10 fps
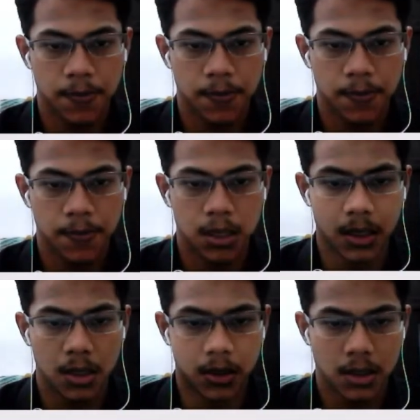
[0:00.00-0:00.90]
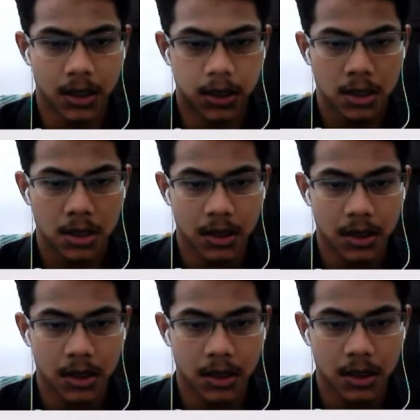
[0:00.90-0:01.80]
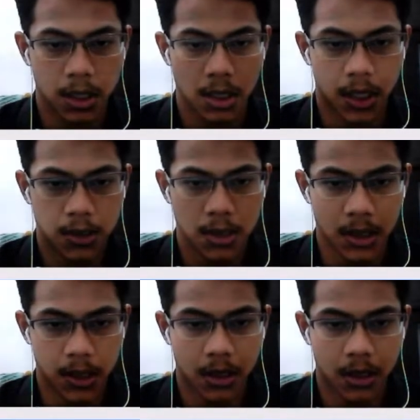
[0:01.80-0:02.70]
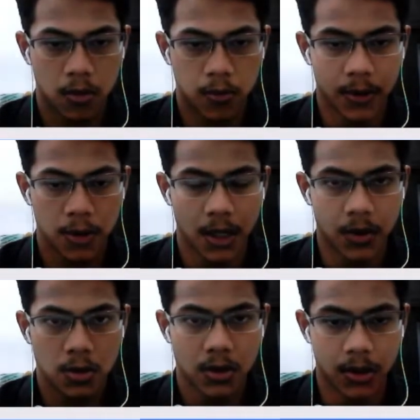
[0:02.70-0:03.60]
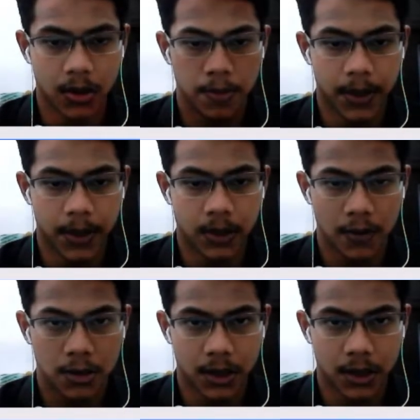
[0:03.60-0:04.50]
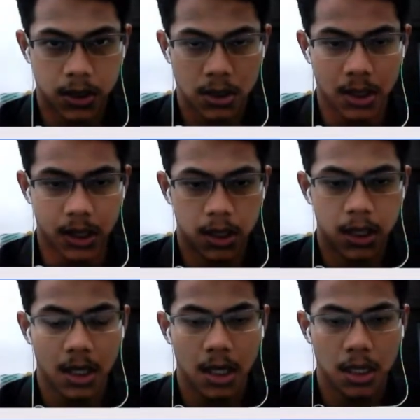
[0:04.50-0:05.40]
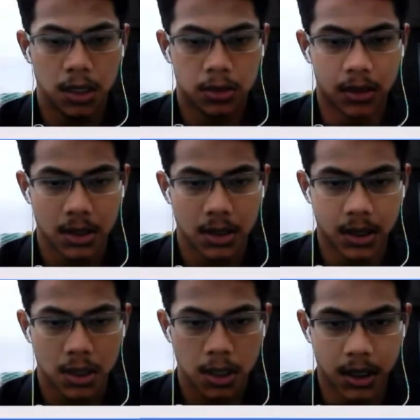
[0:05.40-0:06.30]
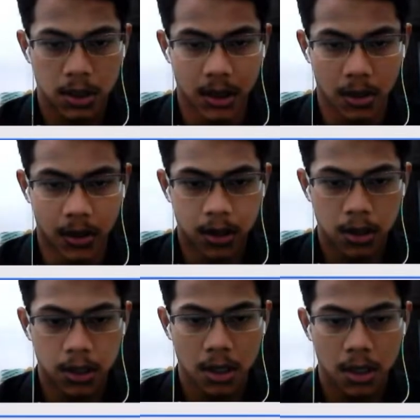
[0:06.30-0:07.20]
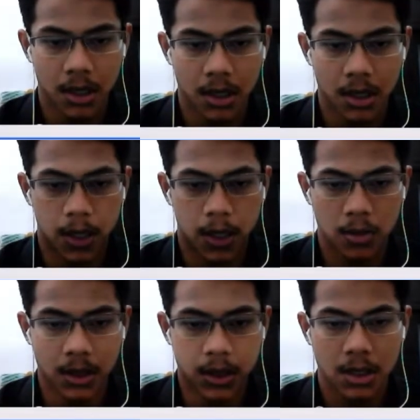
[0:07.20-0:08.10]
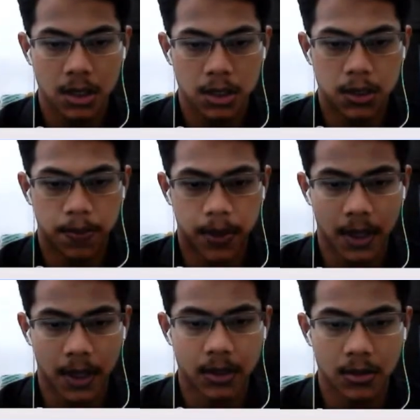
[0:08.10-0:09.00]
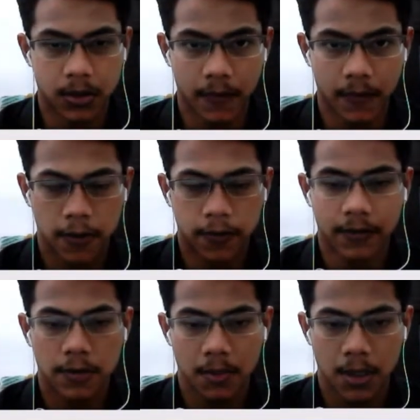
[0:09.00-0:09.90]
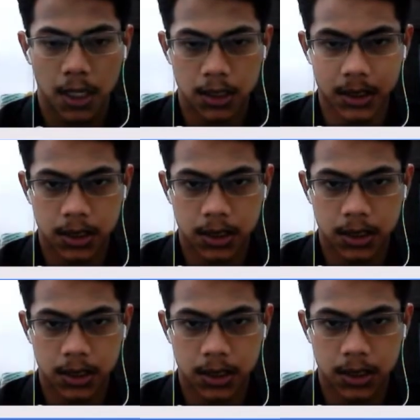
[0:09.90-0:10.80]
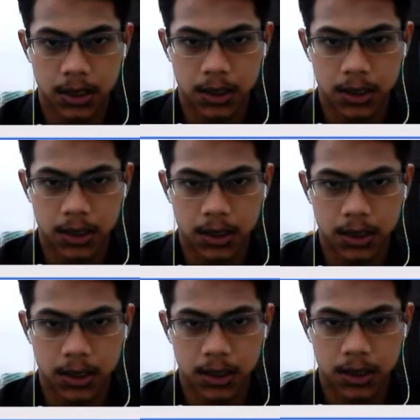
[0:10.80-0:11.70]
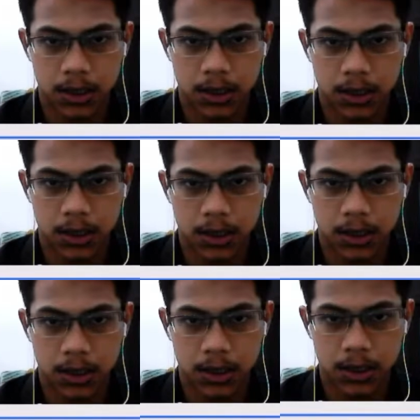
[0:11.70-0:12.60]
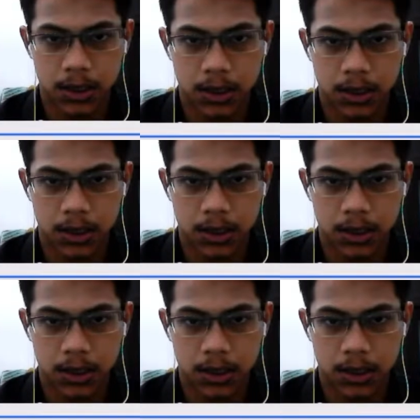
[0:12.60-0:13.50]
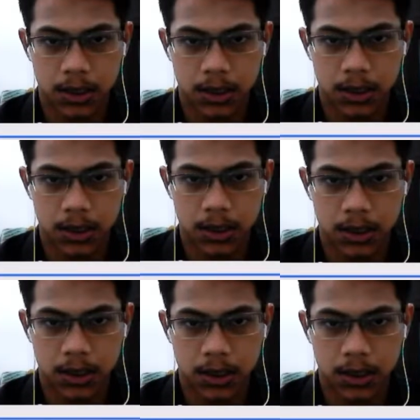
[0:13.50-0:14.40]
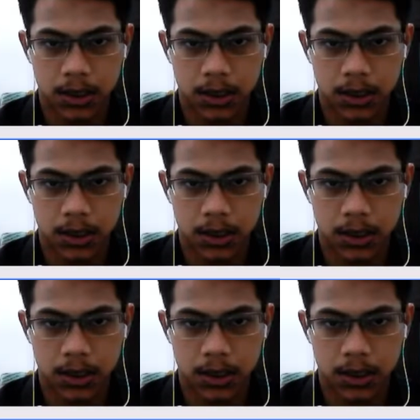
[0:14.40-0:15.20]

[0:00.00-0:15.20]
and the Hall sensor generates a hot signal output and goes to the base of the transistor, and the transistor gets turned on. The power is supplied to the 5-5 timer IC, and the 5-5 timer IC will be functioned, and the alarm